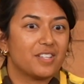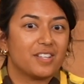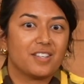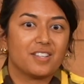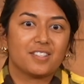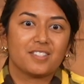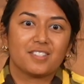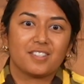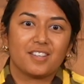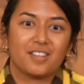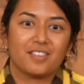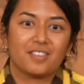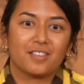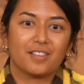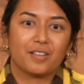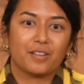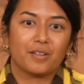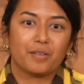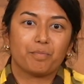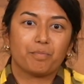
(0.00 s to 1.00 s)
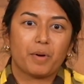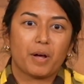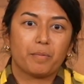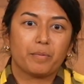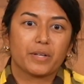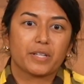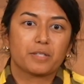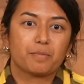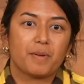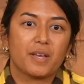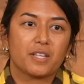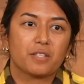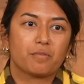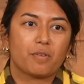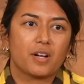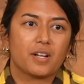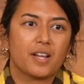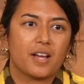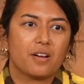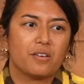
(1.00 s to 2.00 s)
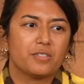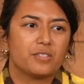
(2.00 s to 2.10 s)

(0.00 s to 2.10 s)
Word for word: is in the public space right now.